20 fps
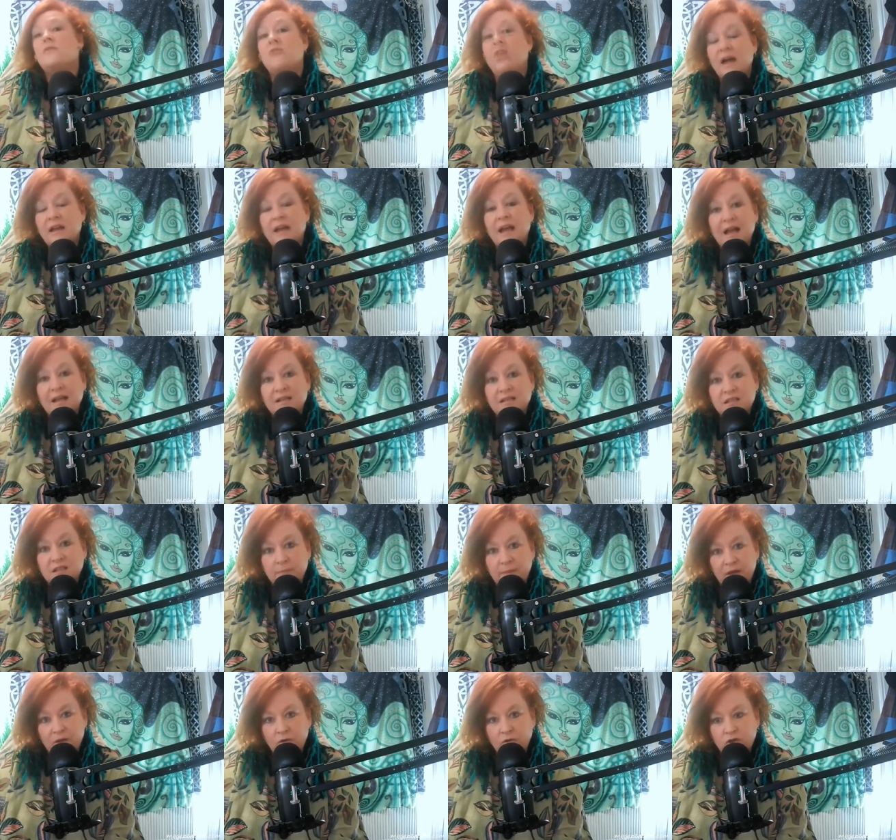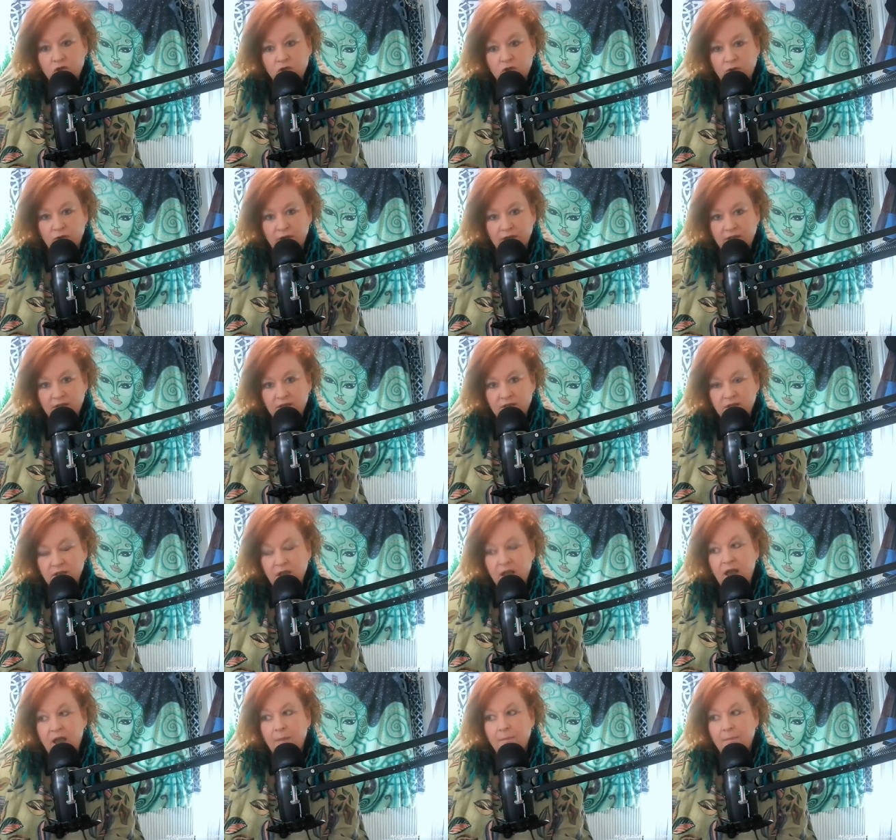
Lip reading: That has to be your choice.